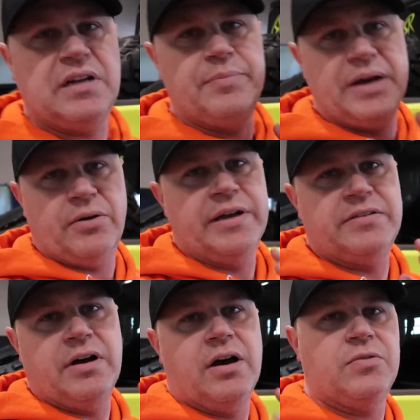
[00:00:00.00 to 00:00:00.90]
that have been great
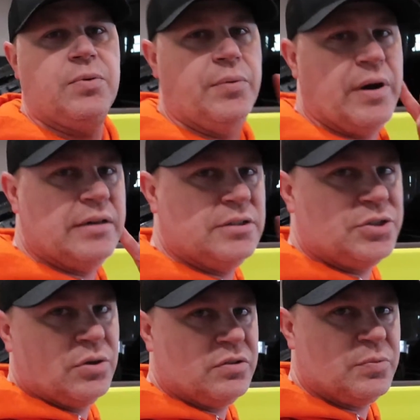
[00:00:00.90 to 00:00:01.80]
to us, we wanted to
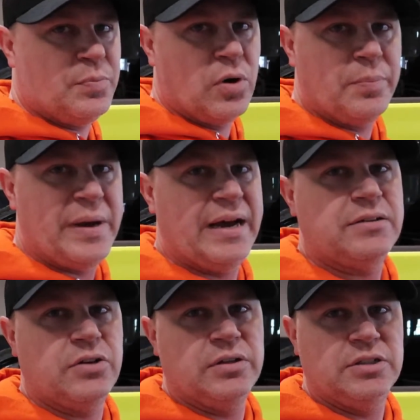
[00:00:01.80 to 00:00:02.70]
show the support
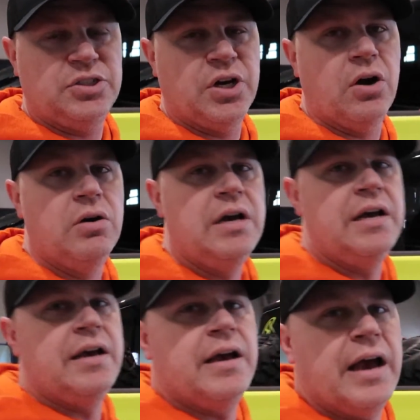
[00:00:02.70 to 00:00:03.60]
back during the show.
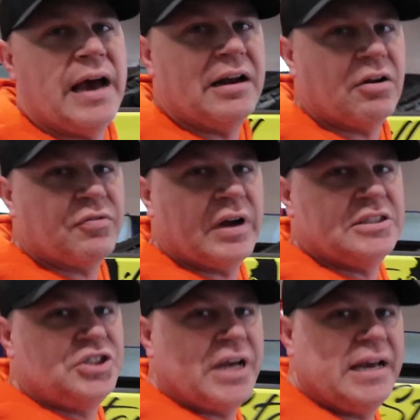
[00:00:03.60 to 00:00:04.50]
And our
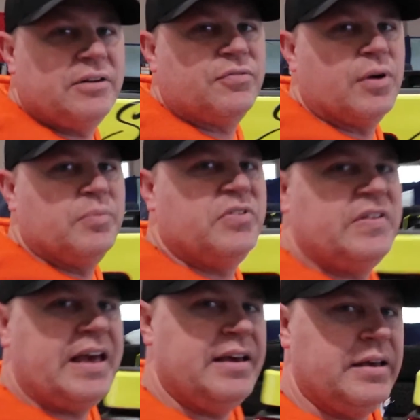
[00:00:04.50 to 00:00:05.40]
friend Shane from Stay